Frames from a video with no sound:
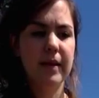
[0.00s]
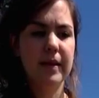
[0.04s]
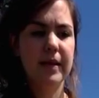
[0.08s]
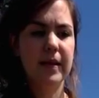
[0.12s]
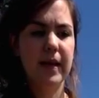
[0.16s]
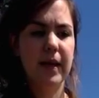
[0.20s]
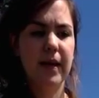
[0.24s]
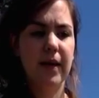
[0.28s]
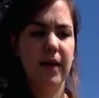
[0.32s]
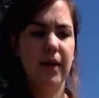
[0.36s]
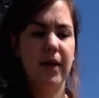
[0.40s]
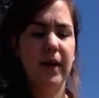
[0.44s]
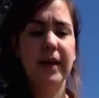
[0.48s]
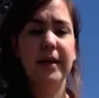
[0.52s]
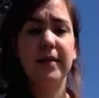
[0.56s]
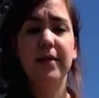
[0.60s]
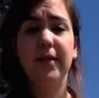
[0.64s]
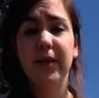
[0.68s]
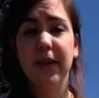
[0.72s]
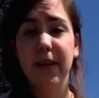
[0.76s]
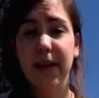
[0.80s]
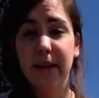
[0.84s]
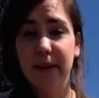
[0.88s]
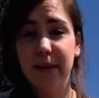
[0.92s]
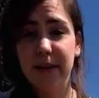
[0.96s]
So I
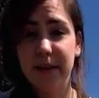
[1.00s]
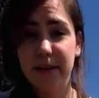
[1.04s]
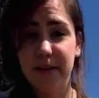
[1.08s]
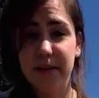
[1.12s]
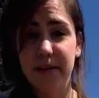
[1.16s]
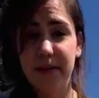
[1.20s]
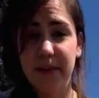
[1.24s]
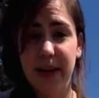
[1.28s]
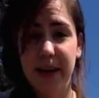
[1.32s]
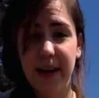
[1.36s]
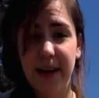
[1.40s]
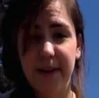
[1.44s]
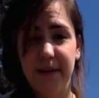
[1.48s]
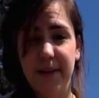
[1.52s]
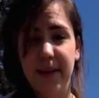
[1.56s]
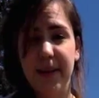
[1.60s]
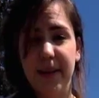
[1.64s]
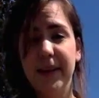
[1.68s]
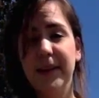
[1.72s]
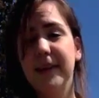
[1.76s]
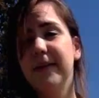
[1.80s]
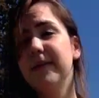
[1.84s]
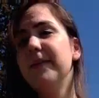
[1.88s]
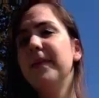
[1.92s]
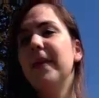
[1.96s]
told you I was Raven.
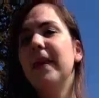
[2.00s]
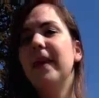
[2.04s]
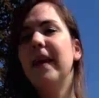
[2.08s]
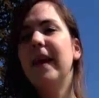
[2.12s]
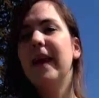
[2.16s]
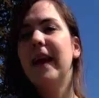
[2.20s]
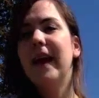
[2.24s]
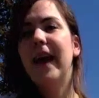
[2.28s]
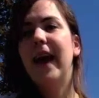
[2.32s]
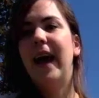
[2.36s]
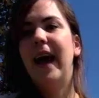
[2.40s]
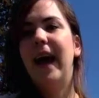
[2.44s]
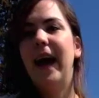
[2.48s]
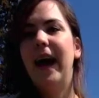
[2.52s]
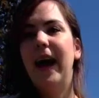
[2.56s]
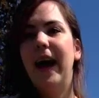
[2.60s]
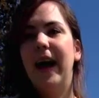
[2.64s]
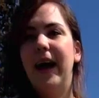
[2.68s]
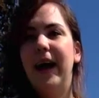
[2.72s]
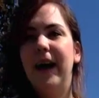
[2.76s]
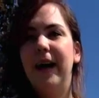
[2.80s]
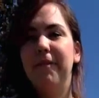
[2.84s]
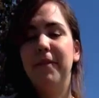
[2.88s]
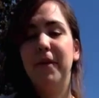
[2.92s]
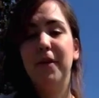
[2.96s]

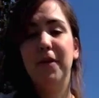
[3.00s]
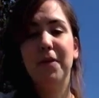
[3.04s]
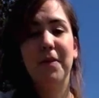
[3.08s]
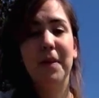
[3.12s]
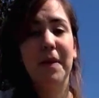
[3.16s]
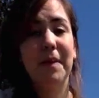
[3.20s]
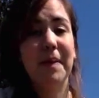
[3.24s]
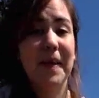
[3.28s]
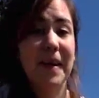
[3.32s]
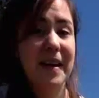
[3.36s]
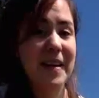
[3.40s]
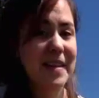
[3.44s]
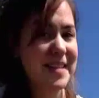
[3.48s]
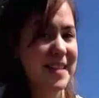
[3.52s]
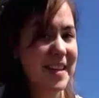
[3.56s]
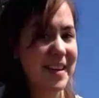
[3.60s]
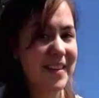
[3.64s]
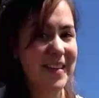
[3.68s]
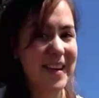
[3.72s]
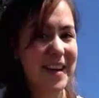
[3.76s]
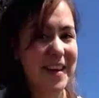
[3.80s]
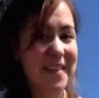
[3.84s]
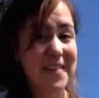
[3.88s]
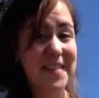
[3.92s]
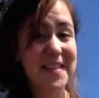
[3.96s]
Both my parents are
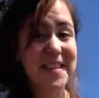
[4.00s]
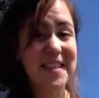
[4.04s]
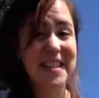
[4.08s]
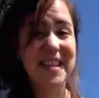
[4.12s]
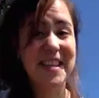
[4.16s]
Raven